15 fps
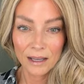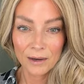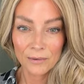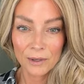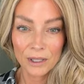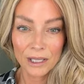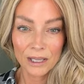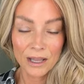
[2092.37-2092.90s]
I
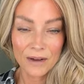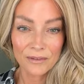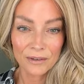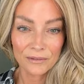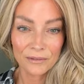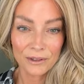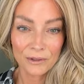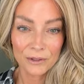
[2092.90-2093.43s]
really love
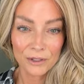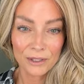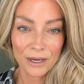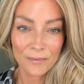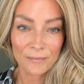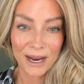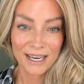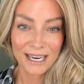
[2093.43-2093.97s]
Unfiltered.
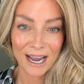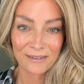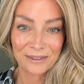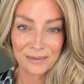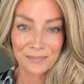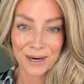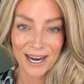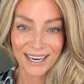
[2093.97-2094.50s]
I might have
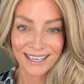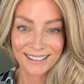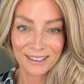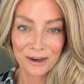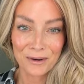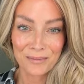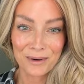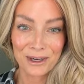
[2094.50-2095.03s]
to buy it.
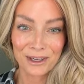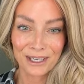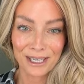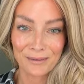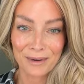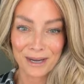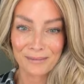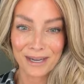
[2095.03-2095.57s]
Home
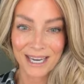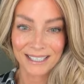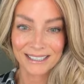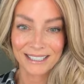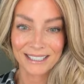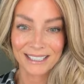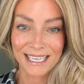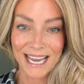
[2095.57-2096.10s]
Cooking by
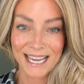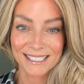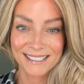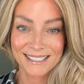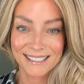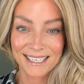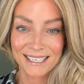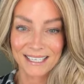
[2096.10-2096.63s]
Magda.
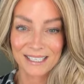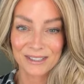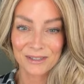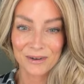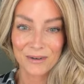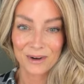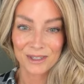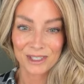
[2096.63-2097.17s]
Yes, it is
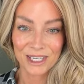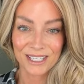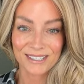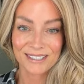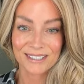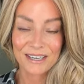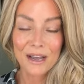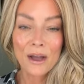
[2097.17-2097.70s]

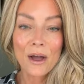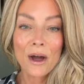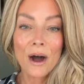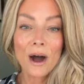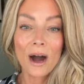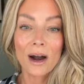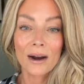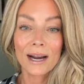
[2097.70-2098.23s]
gorgeous.
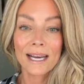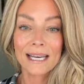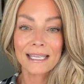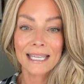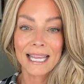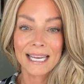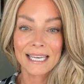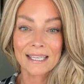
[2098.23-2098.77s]
All right,
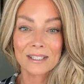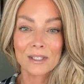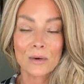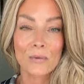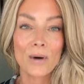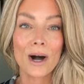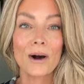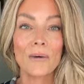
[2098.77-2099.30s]
ladies.
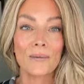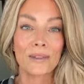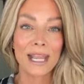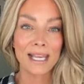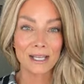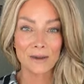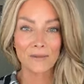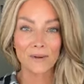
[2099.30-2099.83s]
Well,
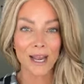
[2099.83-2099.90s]
thank you